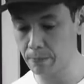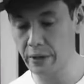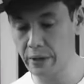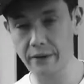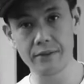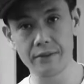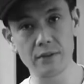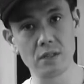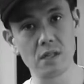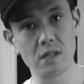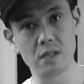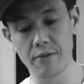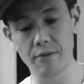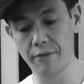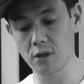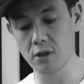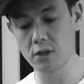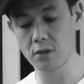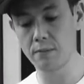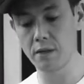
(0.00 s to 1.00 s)
Breakfast is the
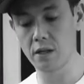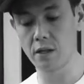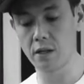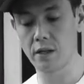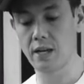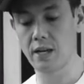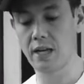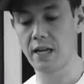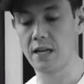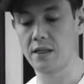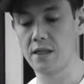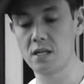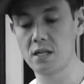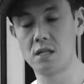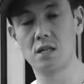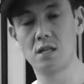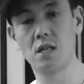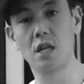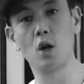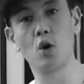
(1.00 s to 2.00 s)
first meal of the day, and this
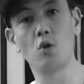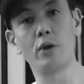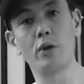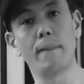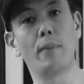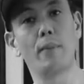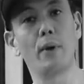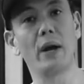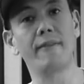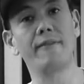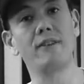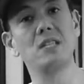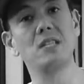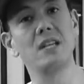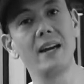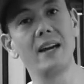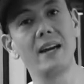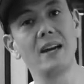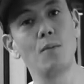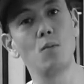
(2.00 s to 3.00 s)
is the only breakfast
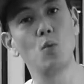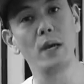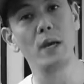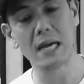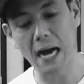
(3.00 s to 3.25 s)
item we